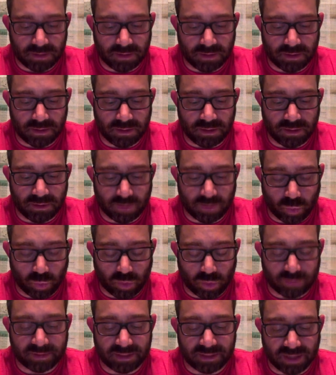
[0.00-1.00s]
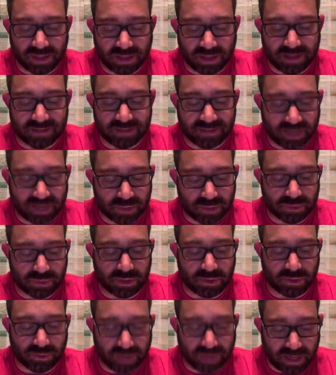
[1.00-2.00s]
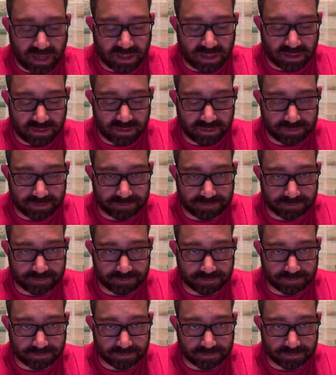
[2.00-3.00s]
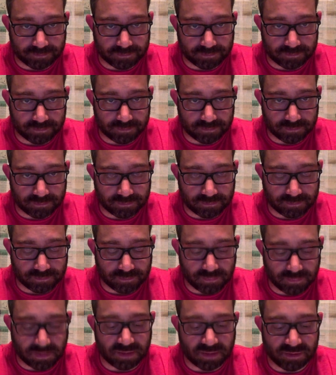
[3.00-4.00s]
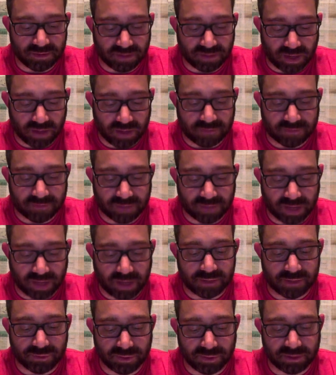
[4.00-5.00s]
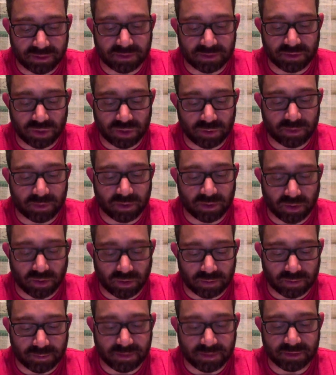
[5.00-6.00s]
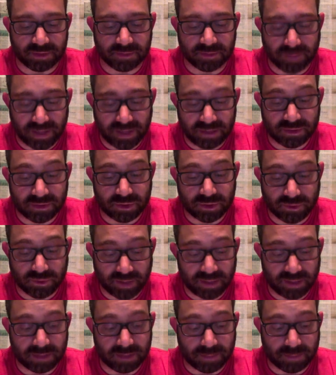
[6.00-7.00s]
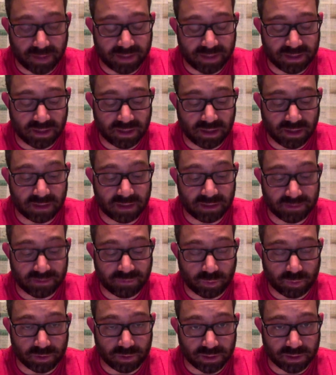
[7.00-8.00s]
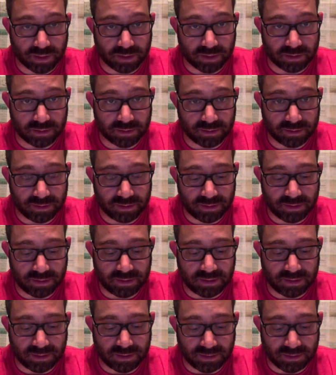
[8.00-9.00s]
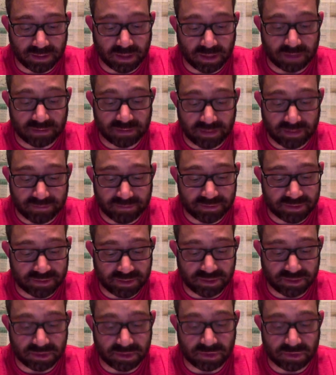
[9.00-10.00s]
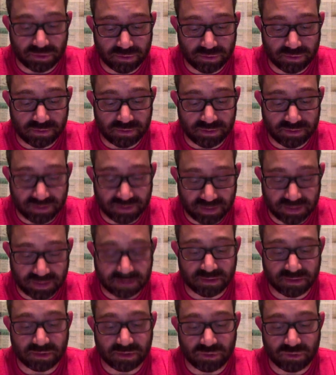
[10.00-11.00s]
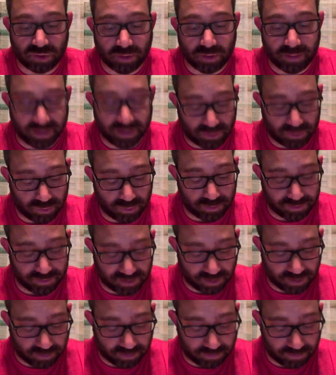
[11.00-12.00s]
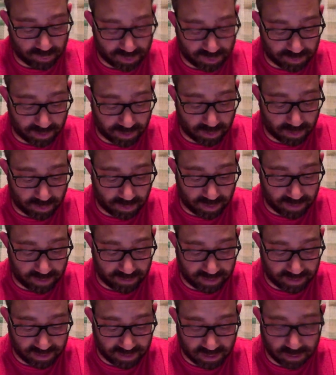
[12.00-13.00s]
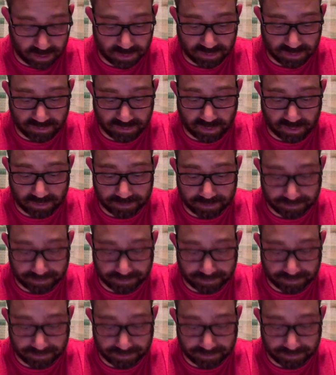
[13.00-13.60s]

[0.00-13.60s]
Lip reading: in the world that God has actually created, the desire for God is written in the human heart, because man is created by God and for God, and God never ceases to draw man to himself, which, by the way, that comes from